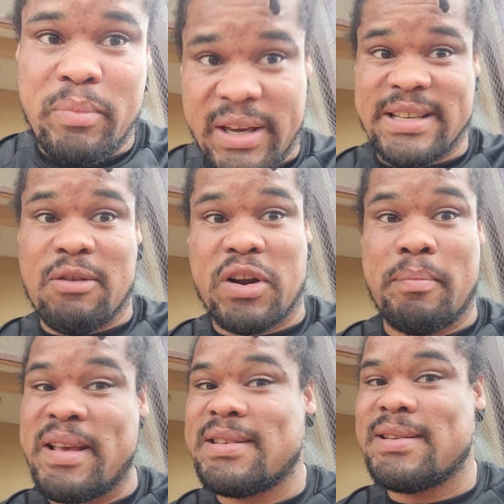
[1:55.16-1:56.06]
Because I run a
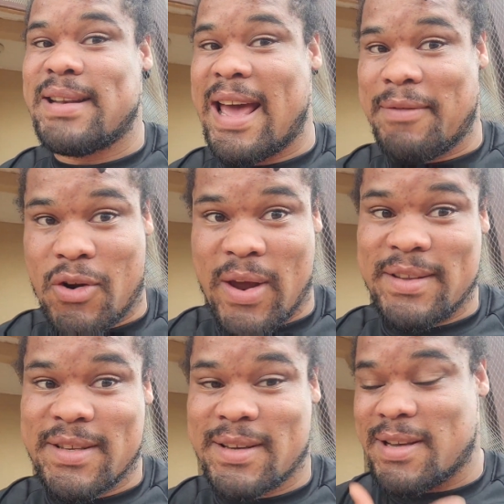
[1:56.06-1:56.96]
business and I have
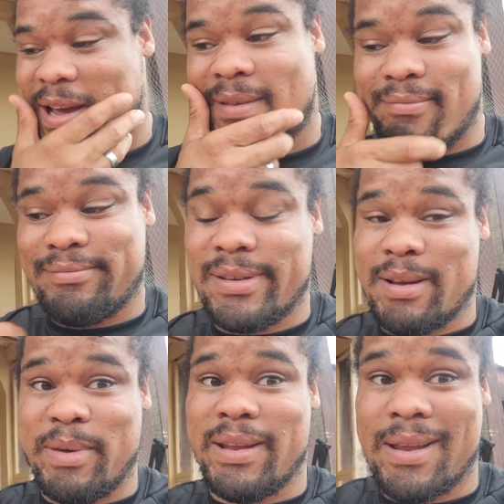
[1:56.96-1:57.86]
crates, because I
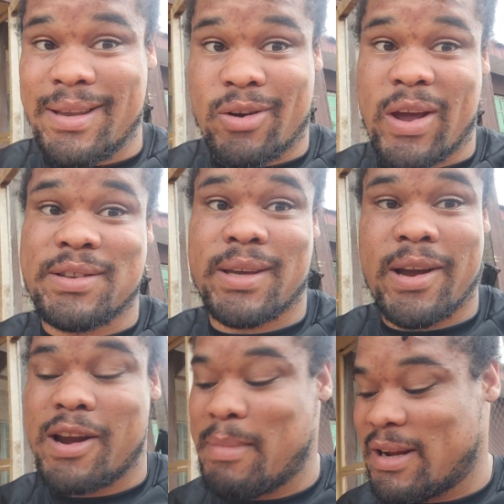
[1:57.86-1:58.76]
need crates to
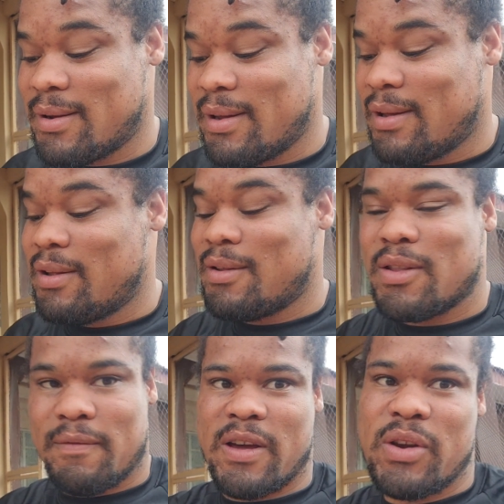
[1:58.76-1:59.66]
carry
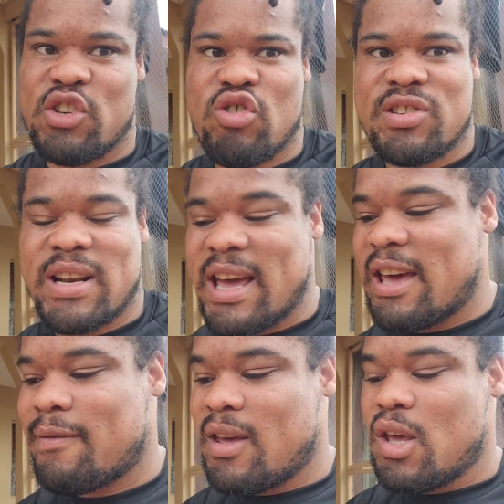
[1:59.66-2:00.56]
the various drinks that I
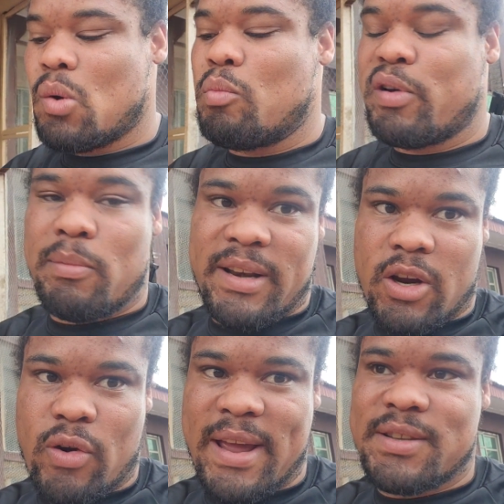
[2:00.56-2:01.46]
have. We'll put them in the
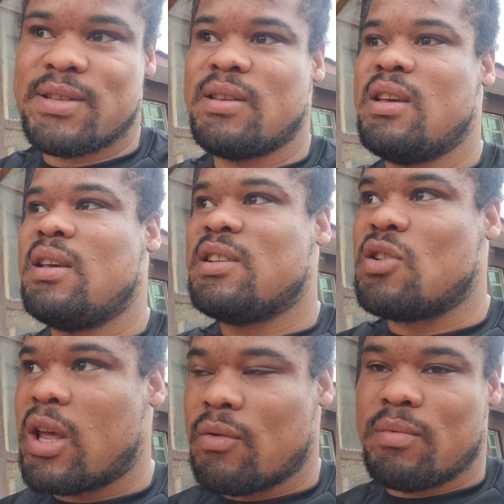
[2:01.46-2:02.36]
crates so
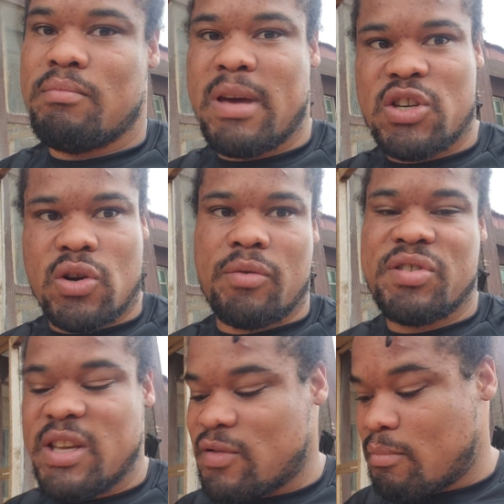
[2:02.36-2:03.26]
they can make sure they
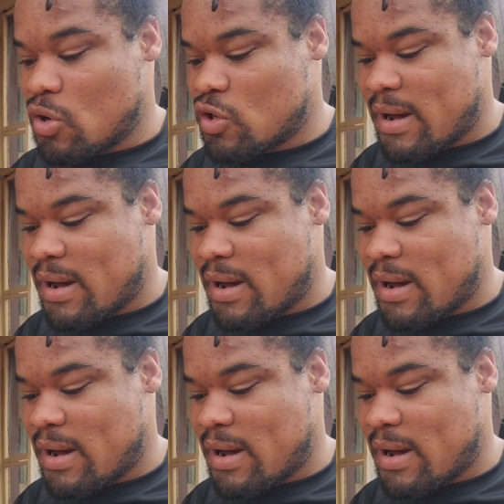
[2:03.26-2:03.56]
receive the most